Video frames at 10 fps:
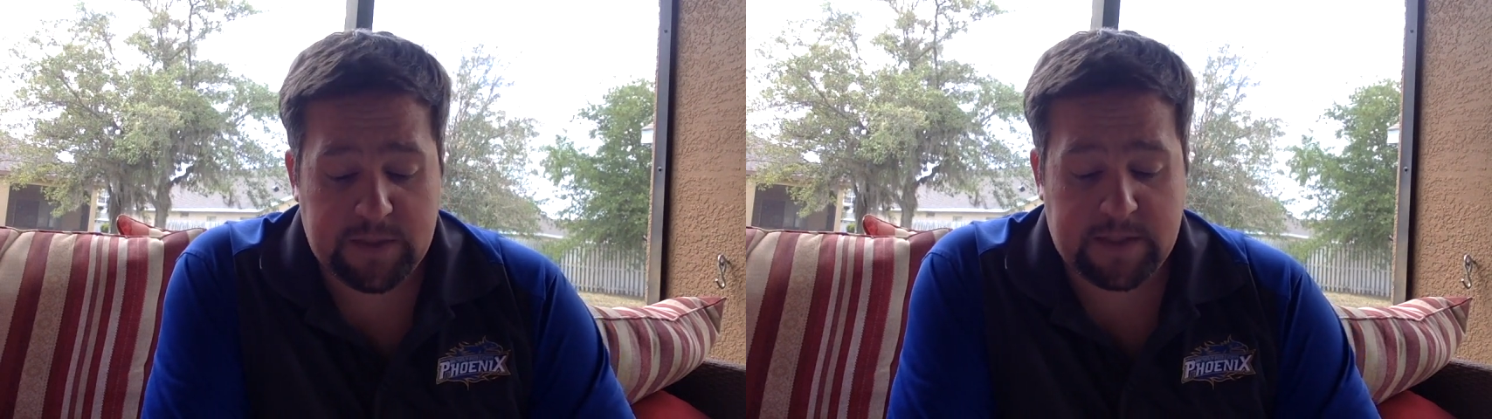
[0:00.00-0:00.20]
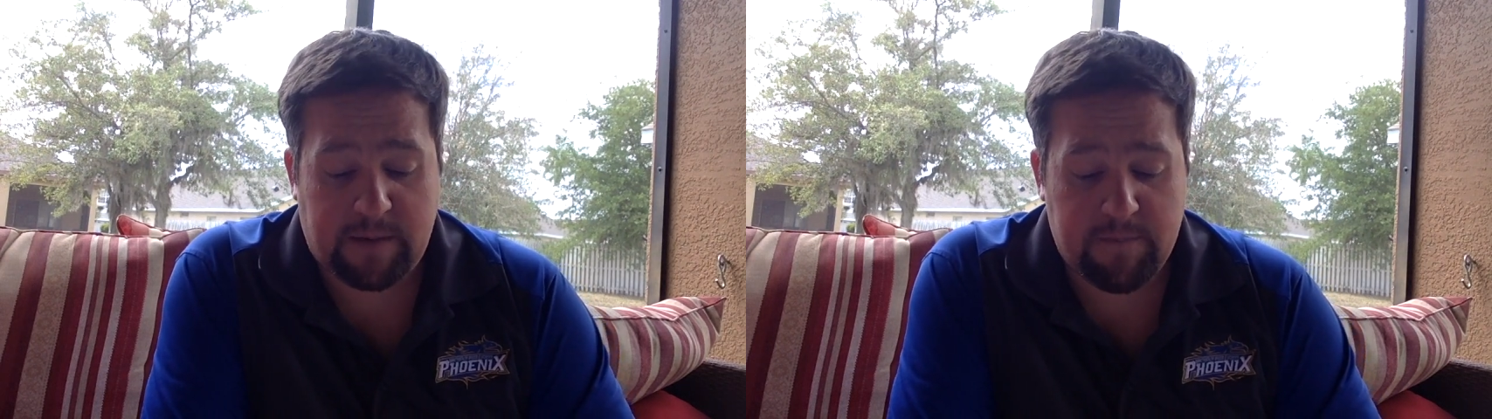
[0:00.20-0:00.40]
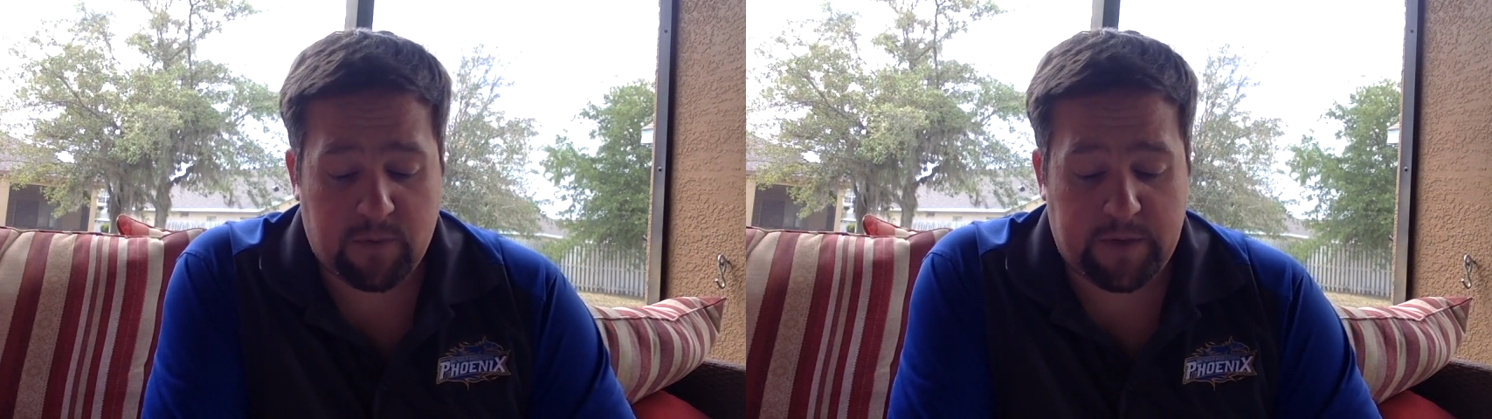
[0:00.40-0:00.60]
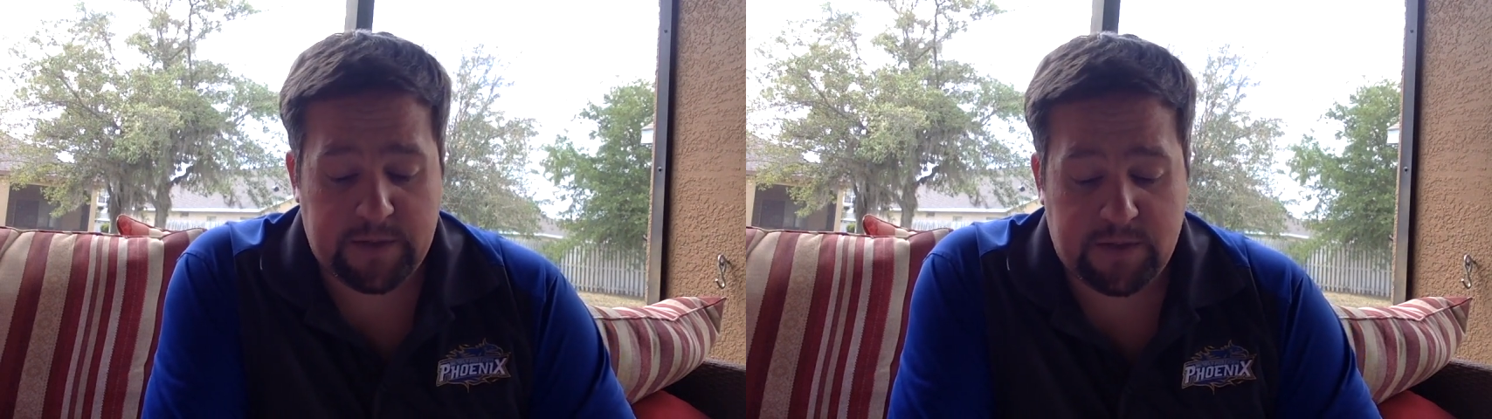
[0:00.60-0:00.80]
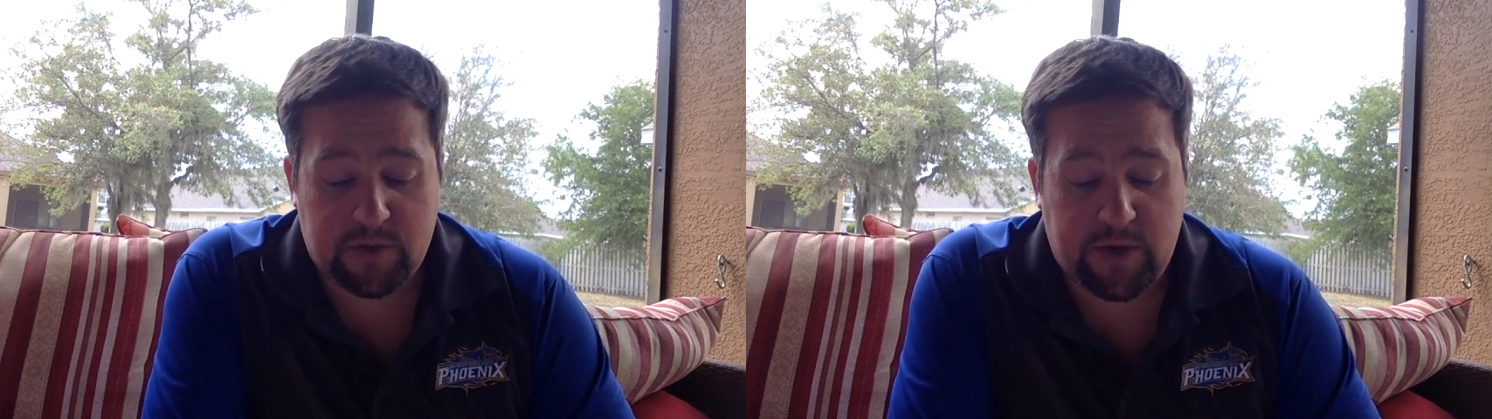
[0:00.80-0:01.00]
with
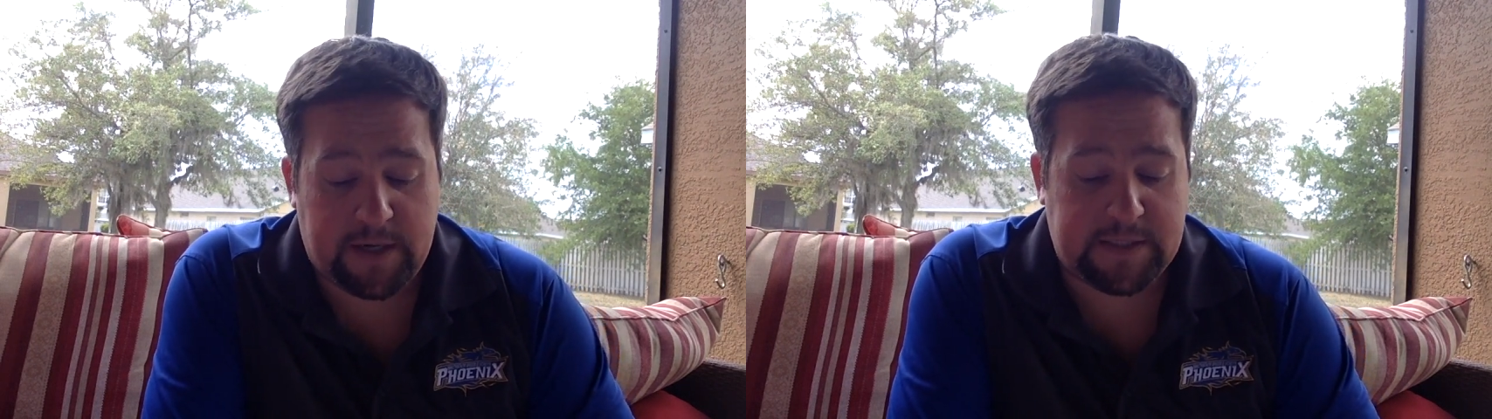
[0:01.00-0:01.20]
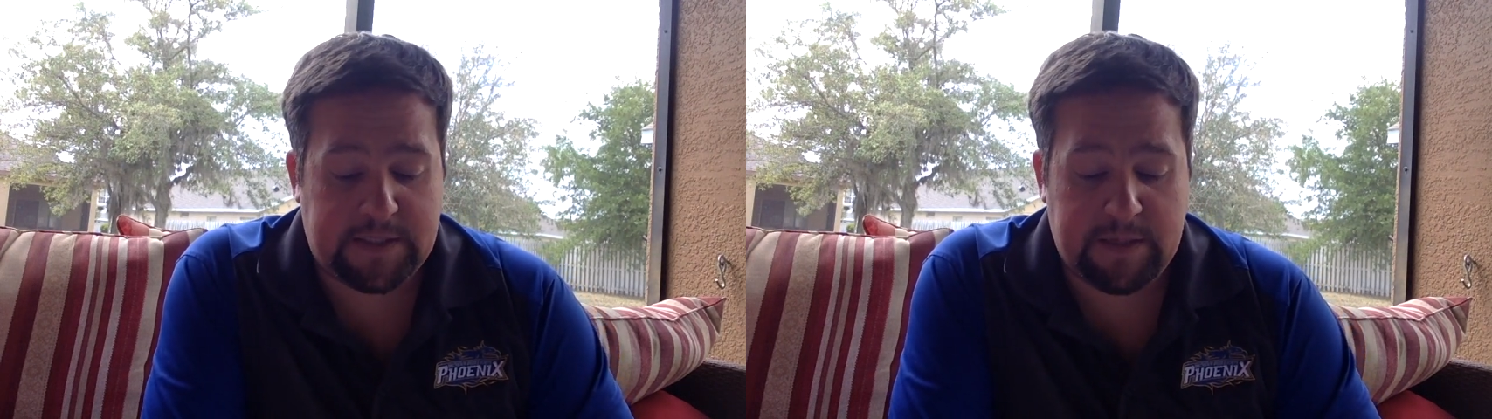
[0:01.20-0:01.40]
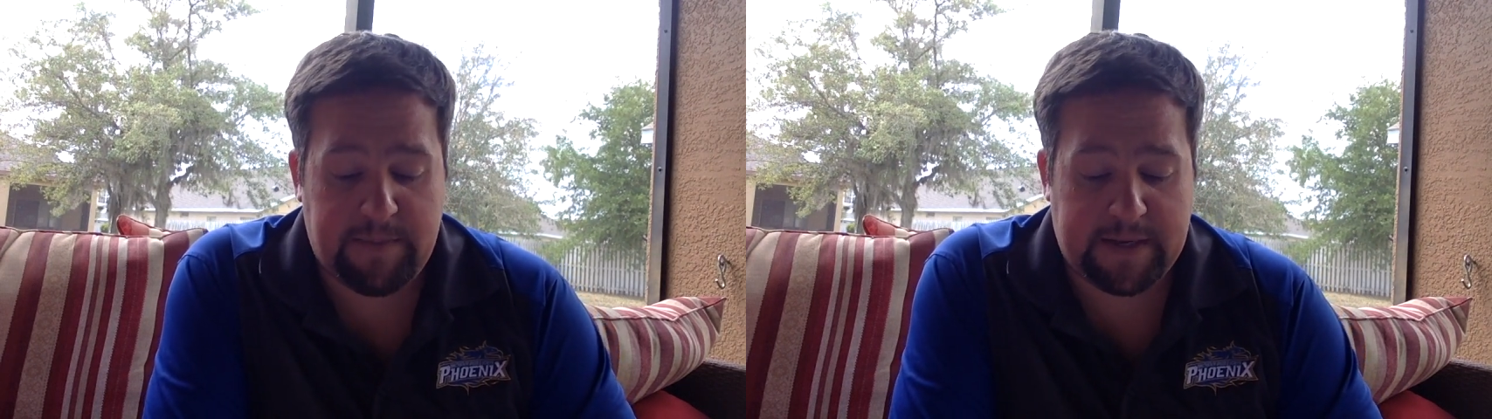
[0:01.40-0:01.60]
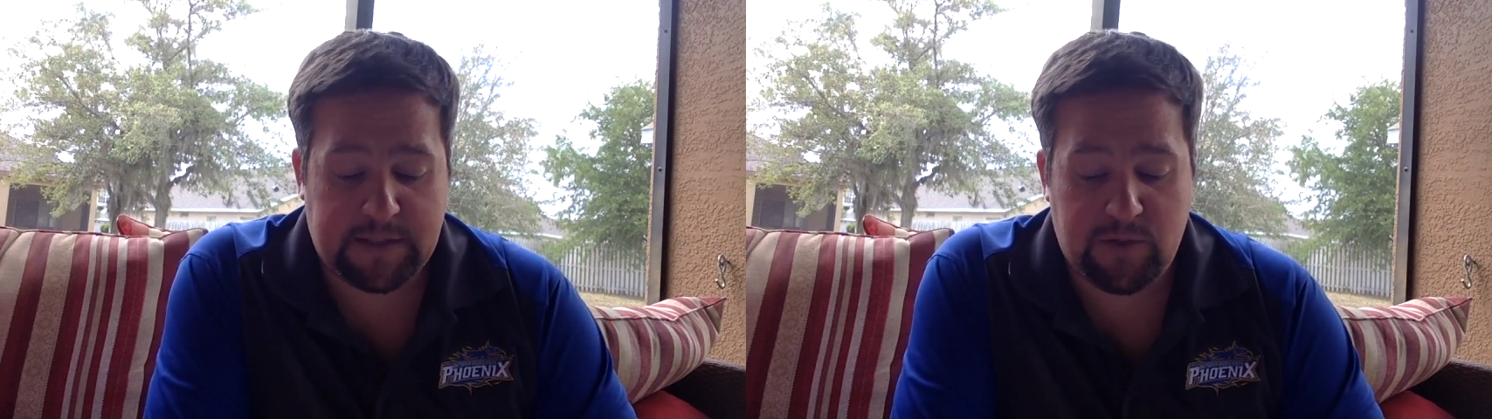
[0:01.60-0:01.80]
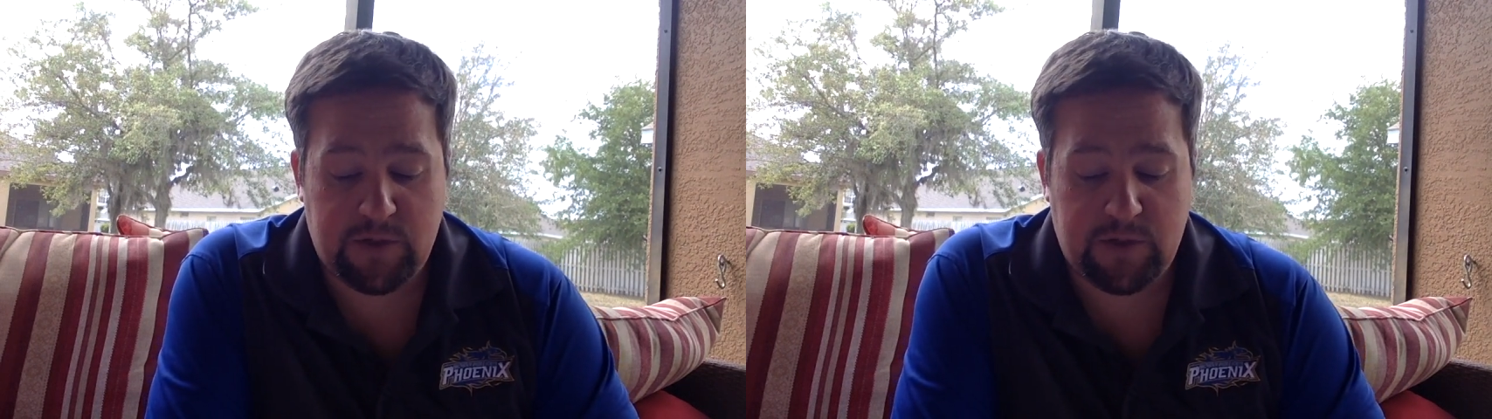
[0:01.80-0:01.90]
submarines to try to sneak past